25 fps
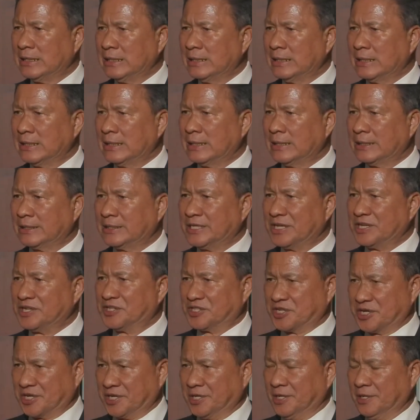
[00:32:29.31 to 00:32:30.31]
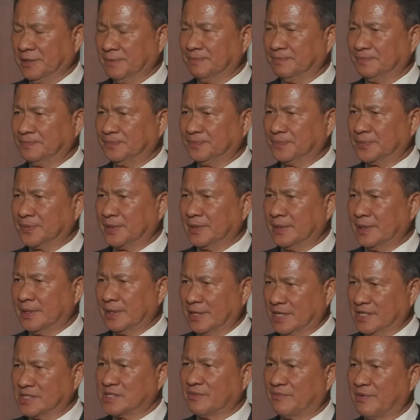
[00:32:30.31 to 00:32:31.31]
LDC, uh,
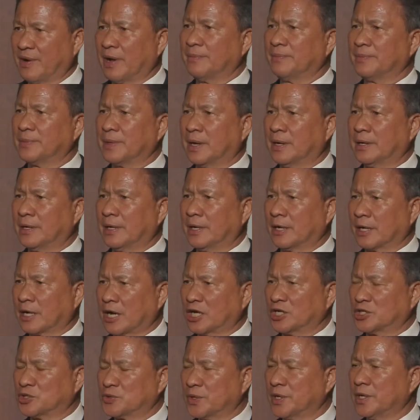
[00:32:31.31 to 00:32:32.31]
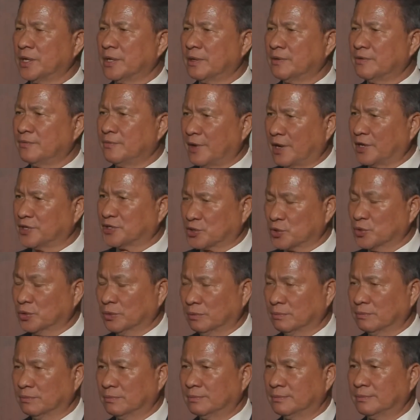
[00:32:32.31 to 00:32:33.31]
least developed uh, uh, country, very soon,
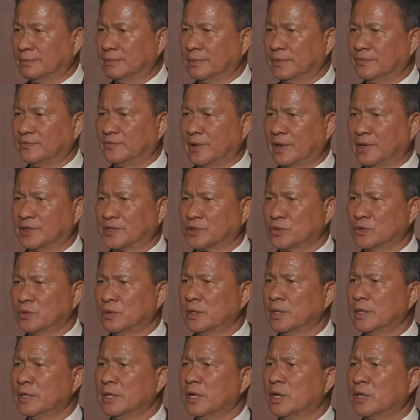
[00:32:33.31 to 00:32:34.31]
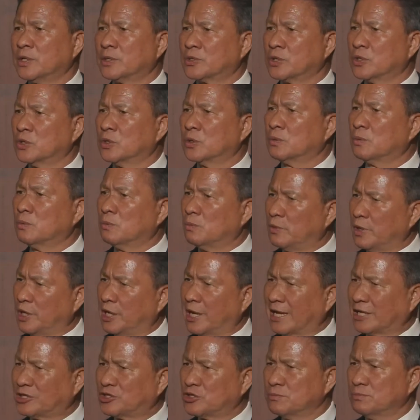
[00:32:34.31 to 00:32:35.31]
very soon. So we'd
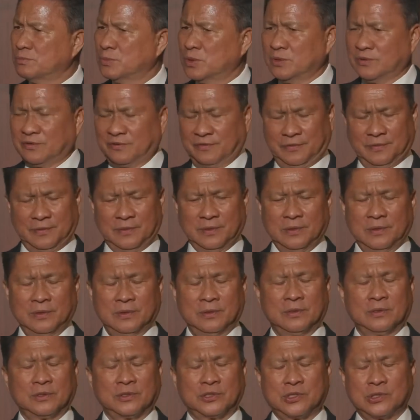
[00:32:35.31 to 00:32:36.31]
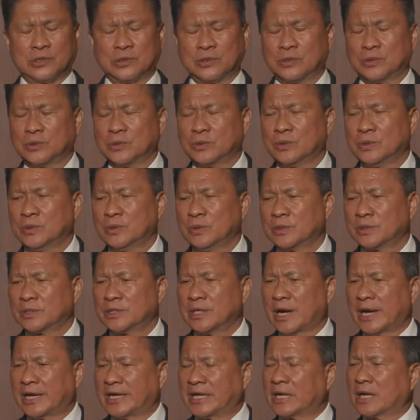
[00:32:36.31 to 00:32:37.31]
like to move to
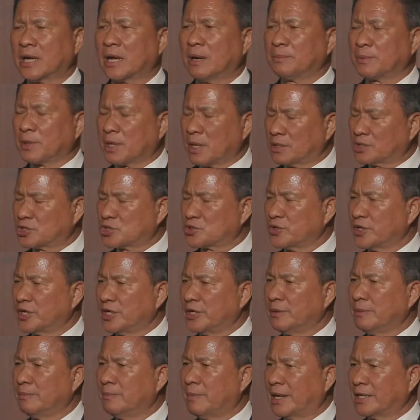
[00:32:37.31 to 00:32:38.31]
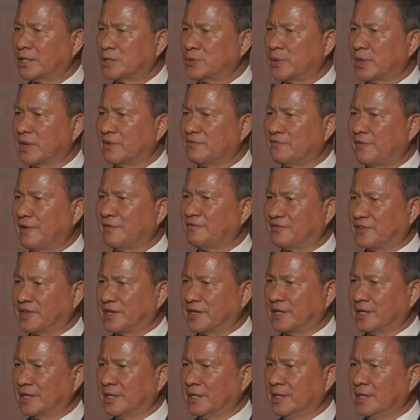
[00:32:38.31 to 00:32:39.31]
the high income country by
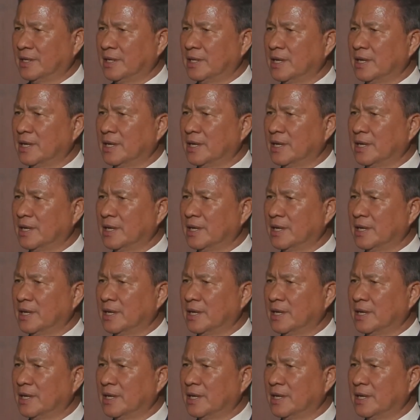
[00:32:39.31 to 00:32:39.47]
2050.